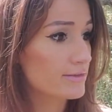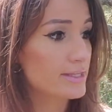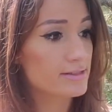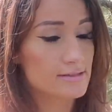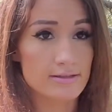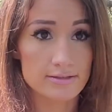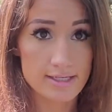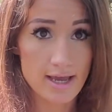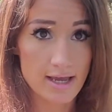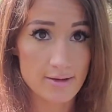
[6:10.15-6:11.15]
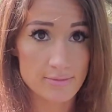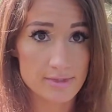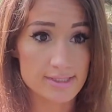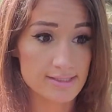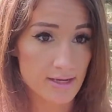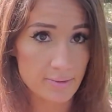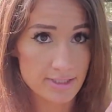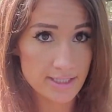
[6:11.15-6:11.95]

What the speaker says: this little time segment